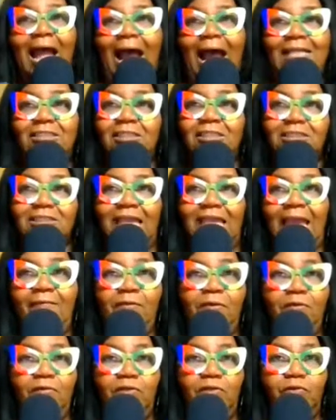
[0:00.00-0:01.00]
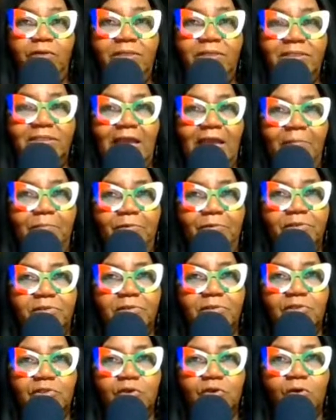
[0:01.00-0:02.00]
I just gave you 2 examples
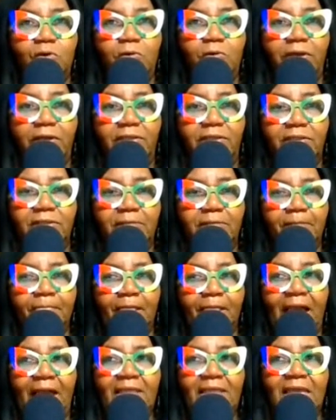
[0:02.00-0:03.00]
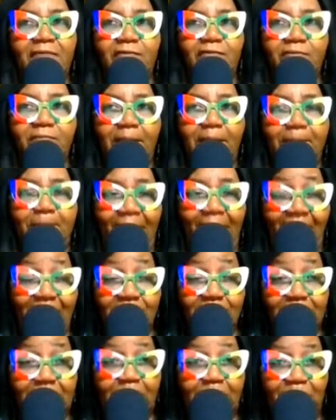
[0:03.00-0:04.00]
of stories. I gave you my
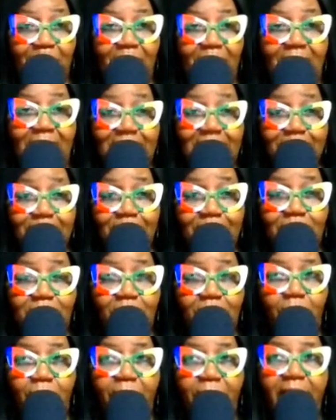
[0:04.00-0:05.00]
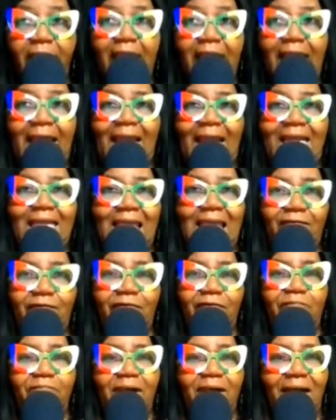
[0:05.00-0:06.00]
husband's story, and I gave
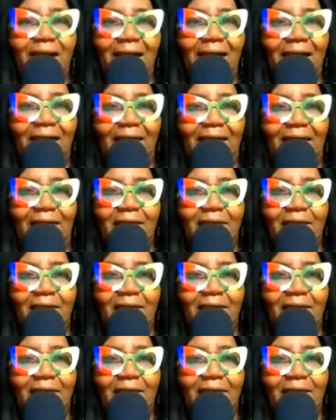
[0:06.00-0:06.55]
you mine.